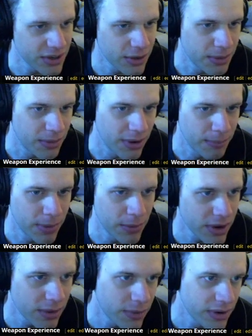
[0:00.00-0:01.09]
I could be wrong, but we're
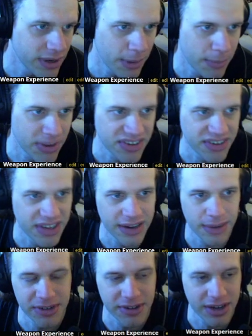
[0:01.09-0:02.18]
not worried about basic attack
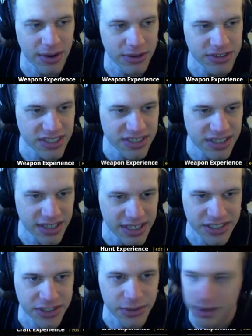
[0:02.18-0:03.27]
damage right now because that's not the
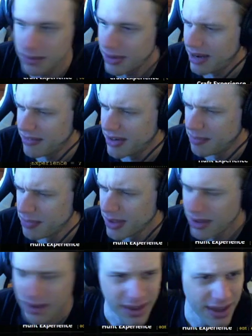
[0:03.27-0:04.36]
issue that we're having.
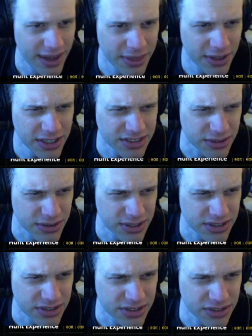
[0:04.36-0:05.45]
Yeah, I thought so.
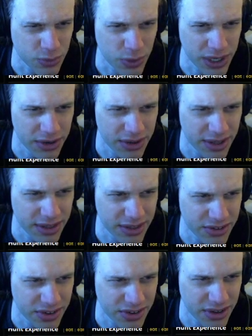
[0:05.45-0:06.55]
That's just weird that
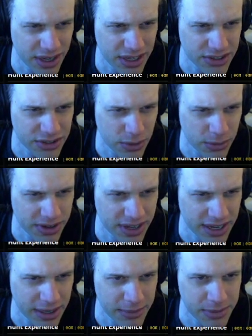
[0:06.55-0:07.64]
there's a extra normal
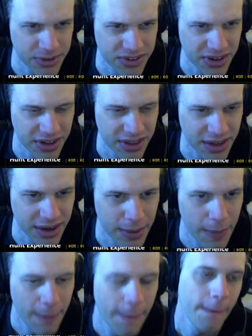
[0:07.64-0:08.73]
attack damage percent in there.
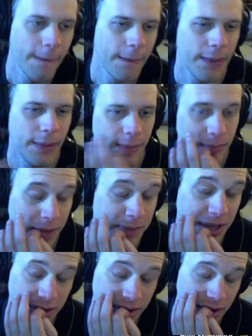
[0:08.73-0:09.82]
Might
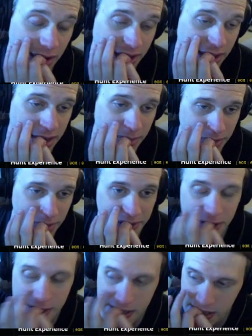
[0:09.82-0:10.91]
be on an item
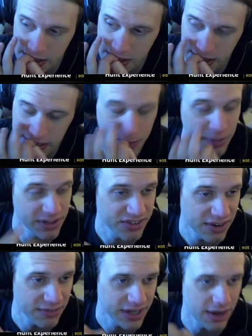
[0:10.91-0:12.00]
later, but there's
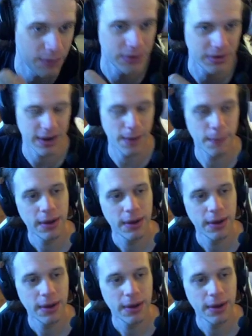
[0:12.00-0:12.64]
definitely not one right now.